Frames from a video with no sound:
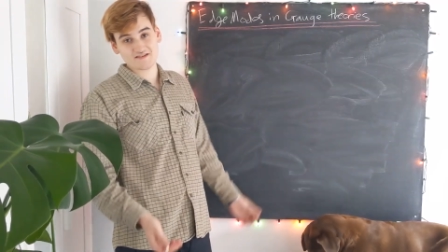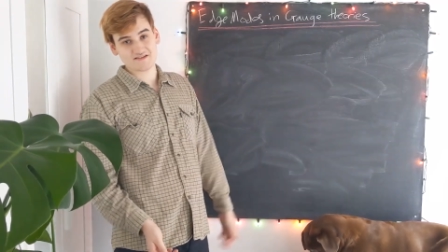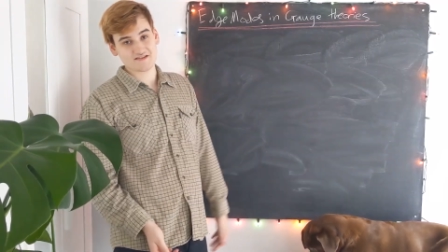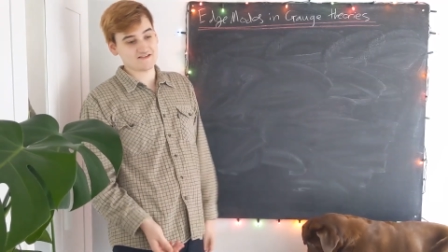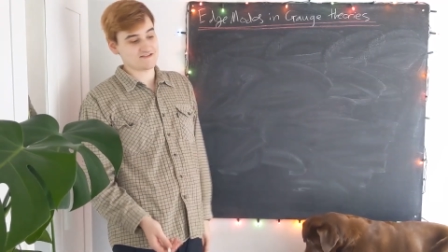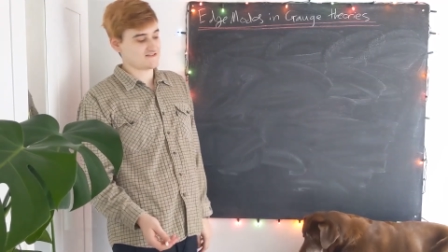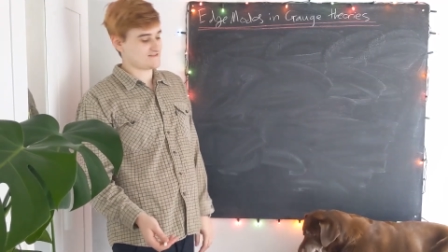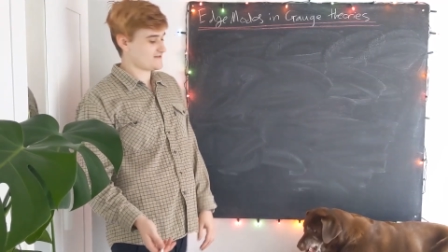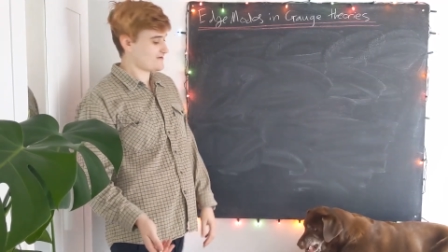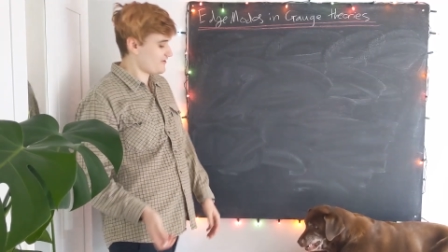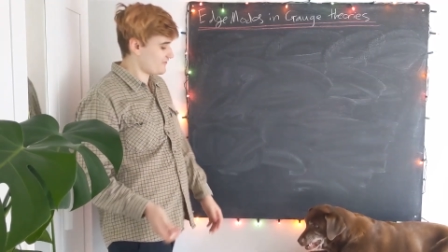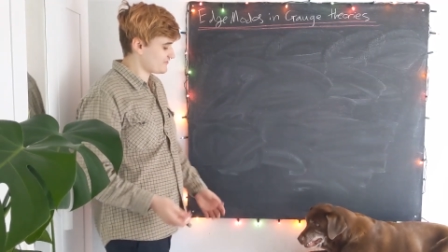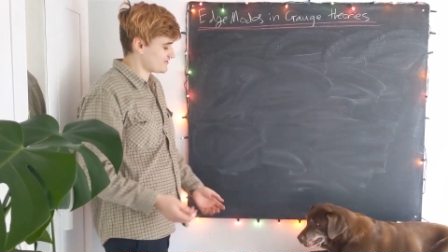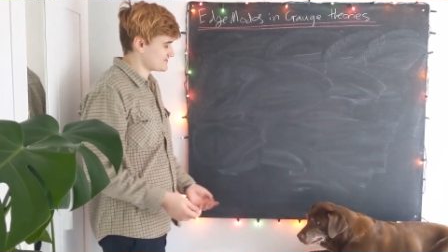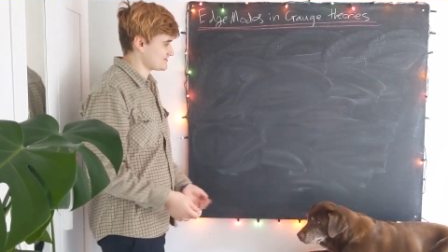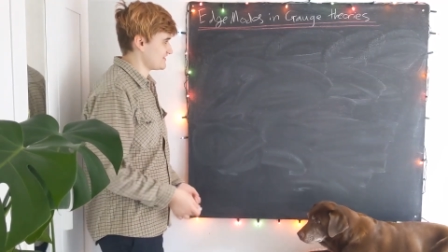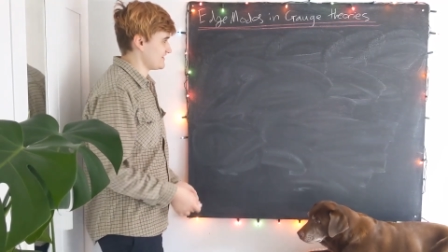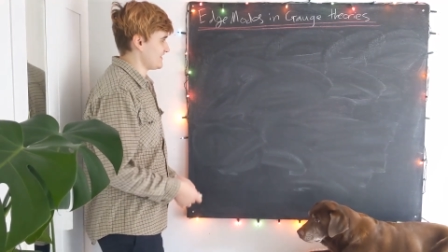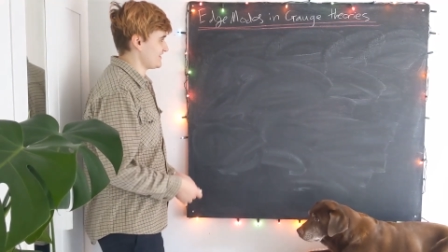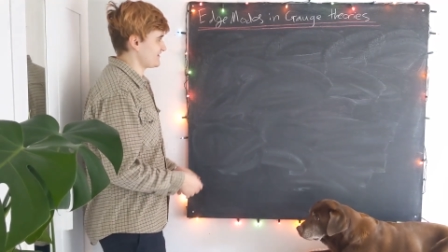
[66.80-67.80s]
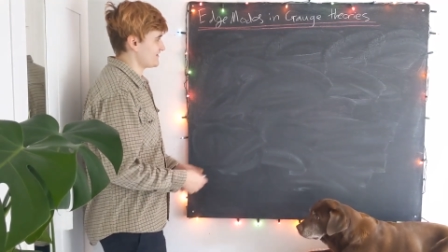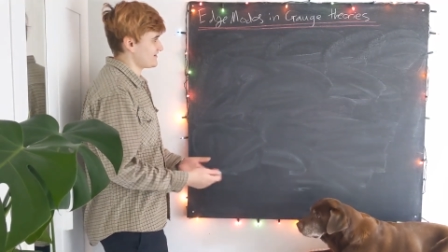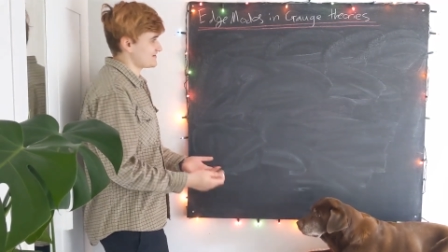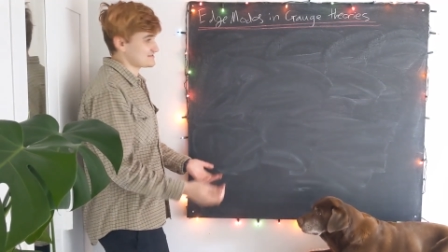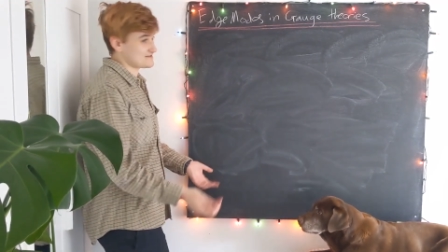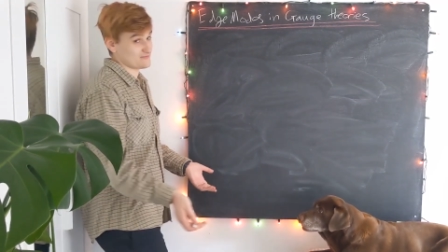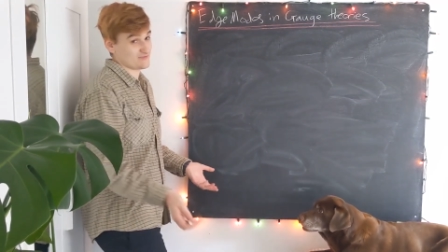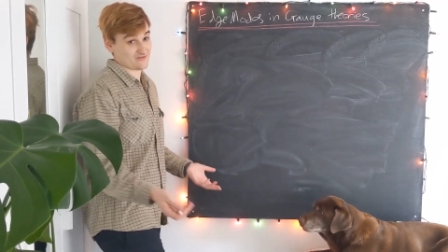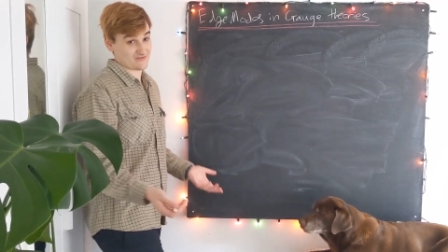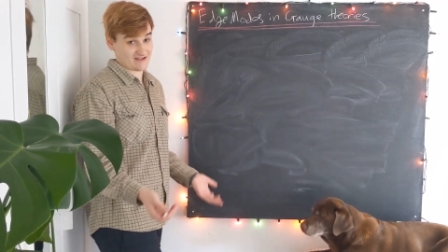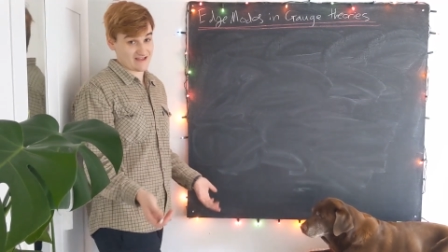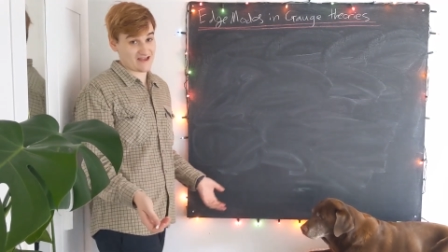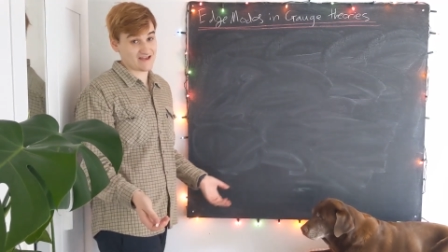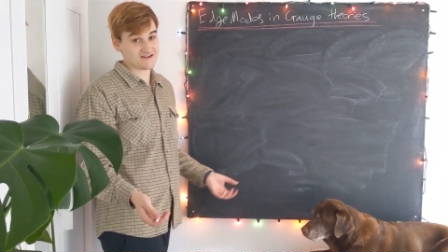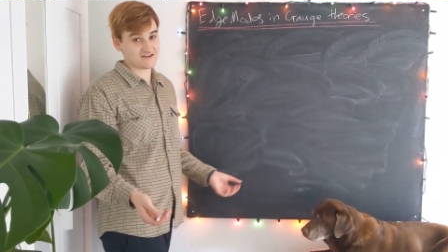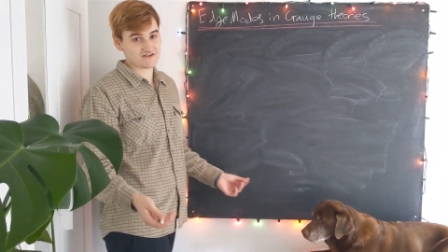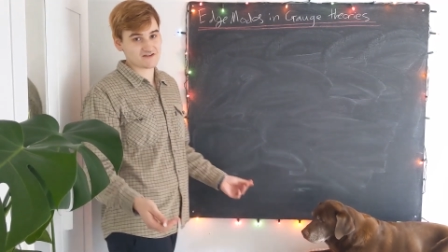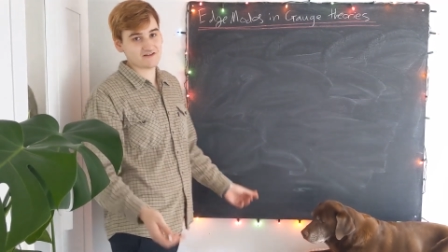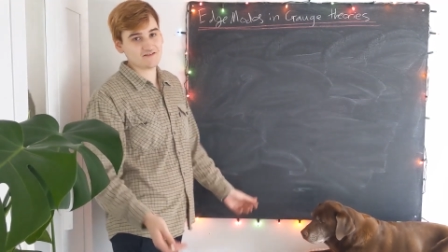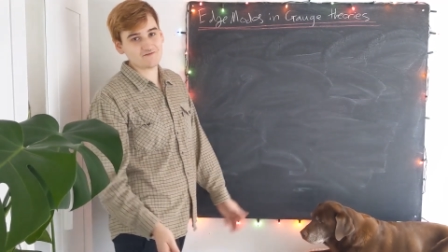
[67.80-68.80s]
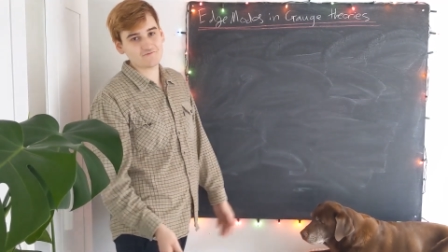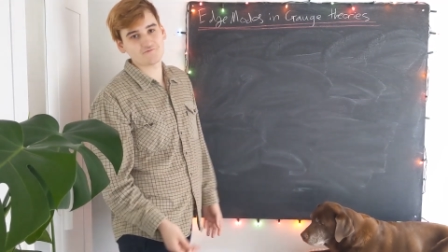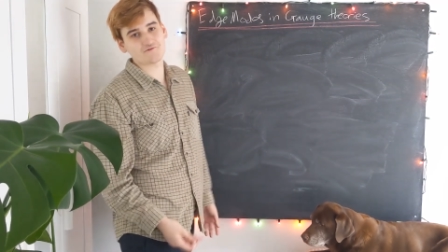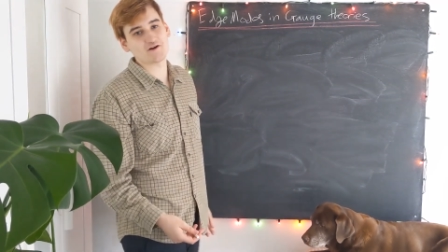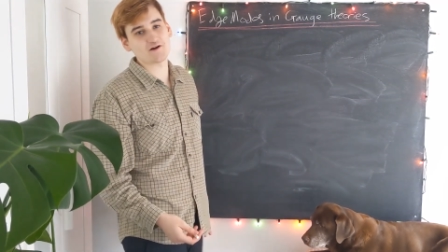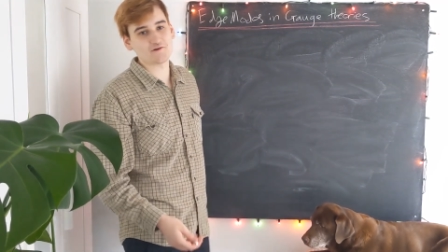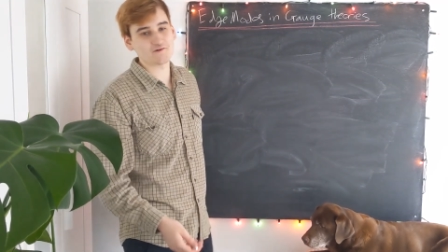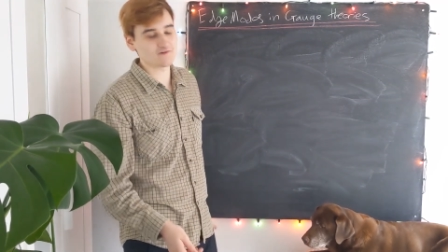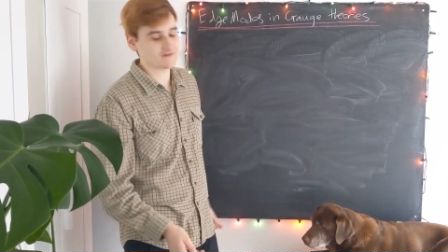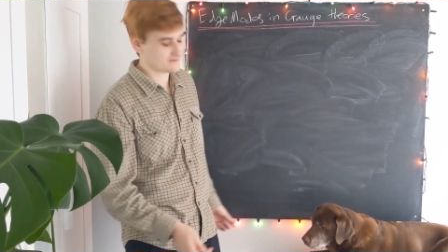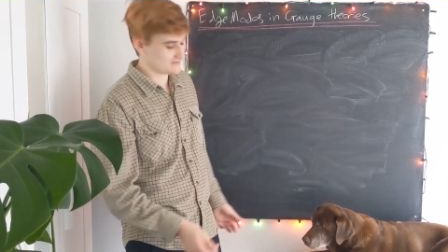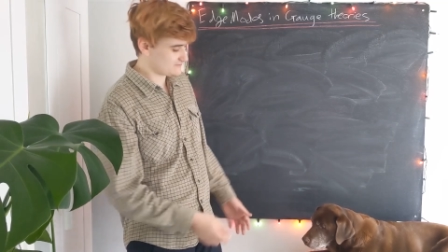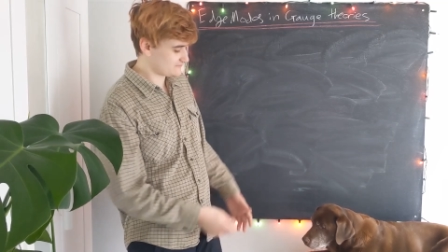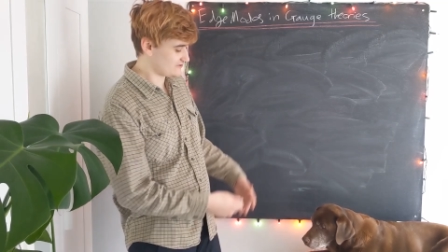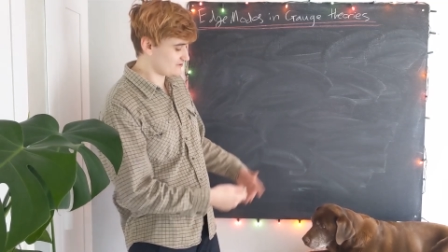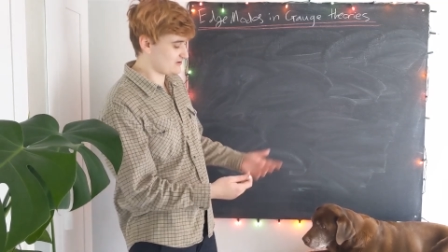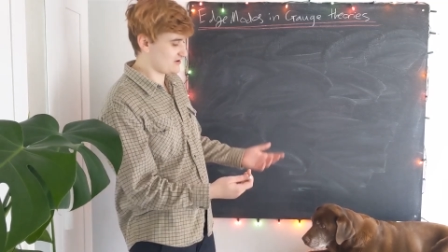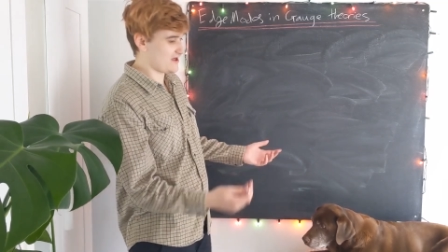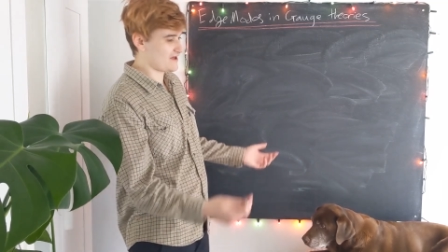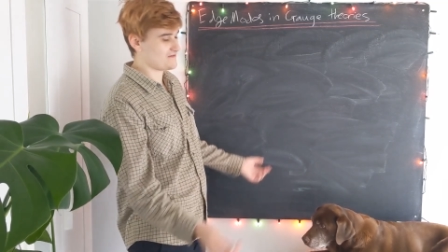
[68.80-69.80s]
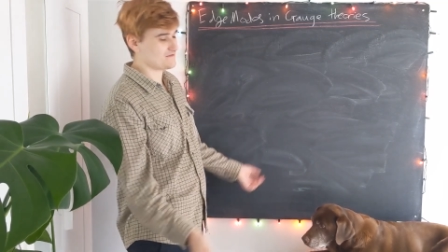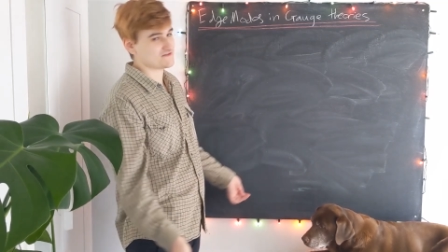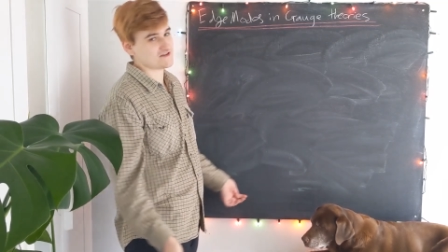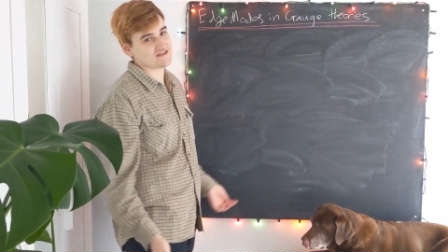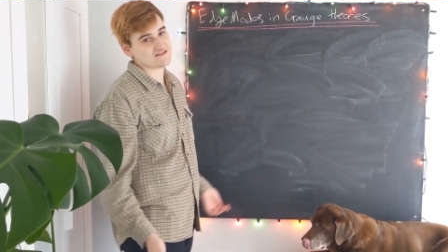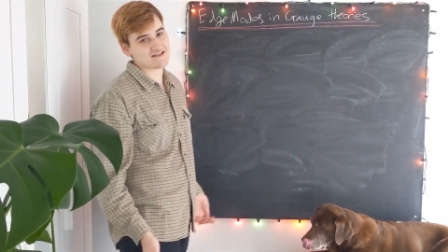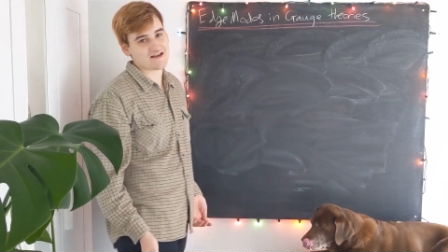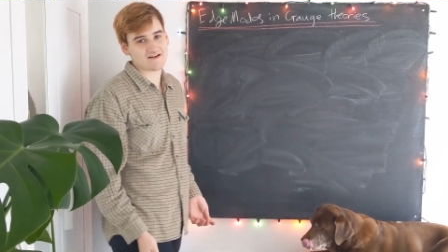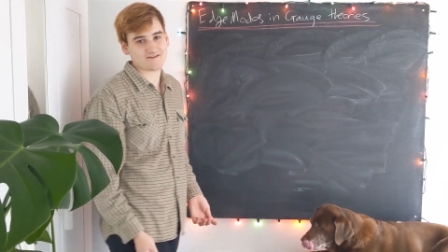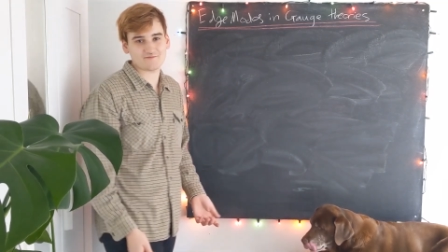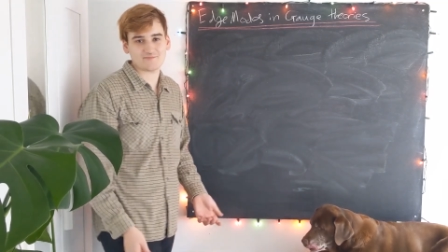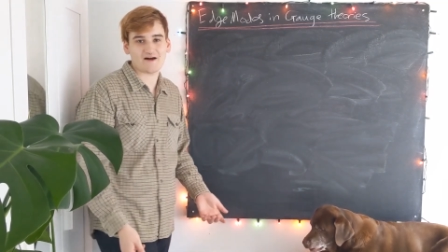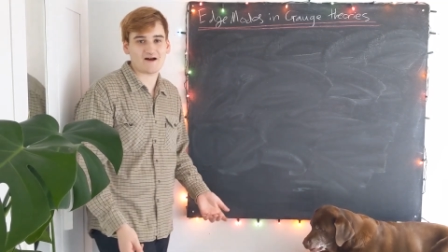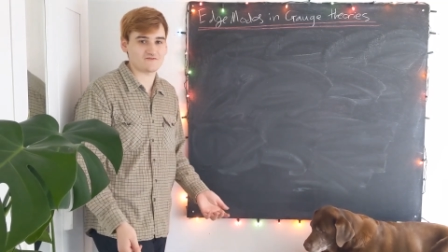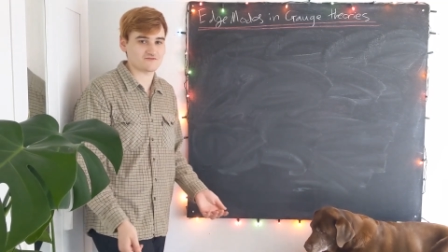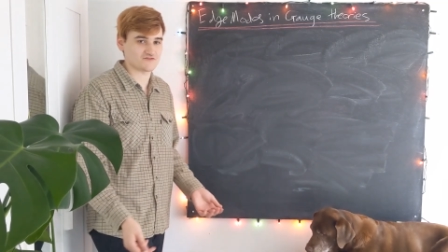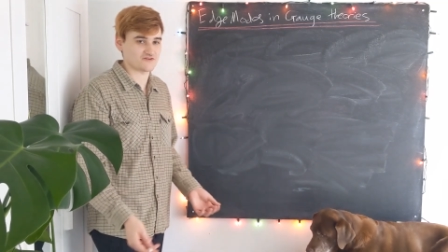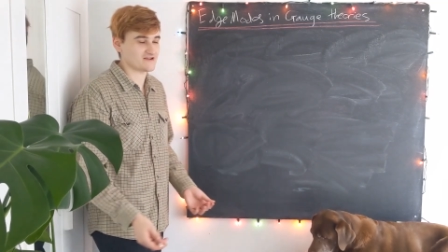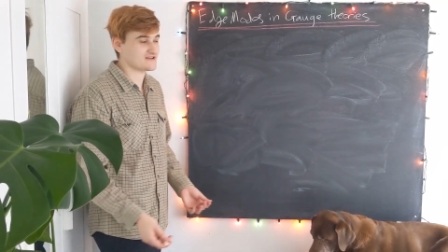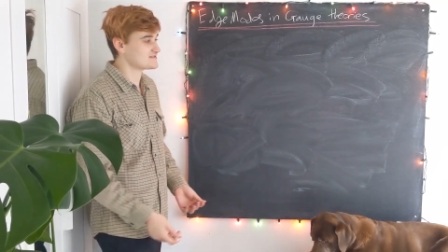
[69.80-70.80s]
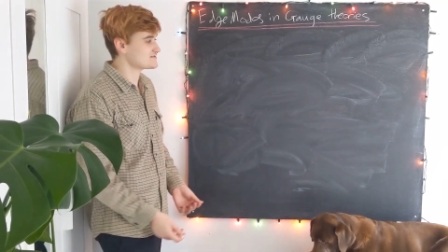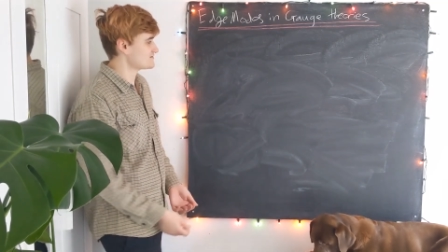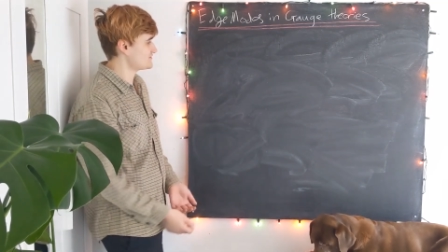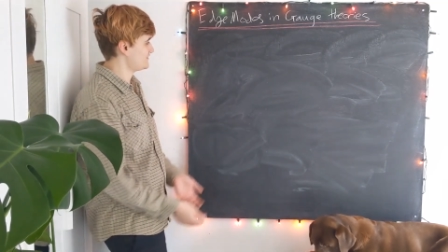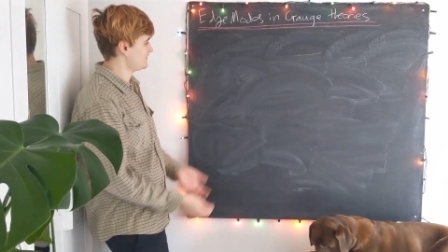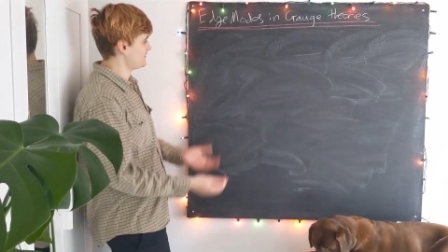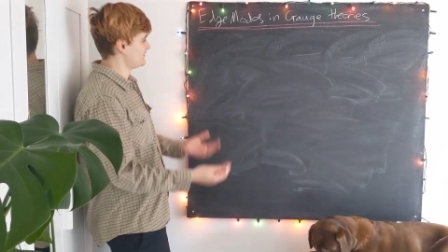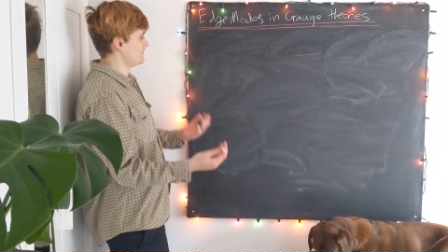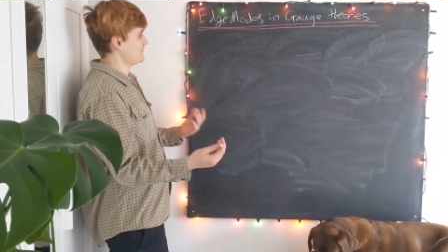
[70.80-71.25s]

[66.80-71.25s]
this is obviously a simplification. Real life does have boundaries.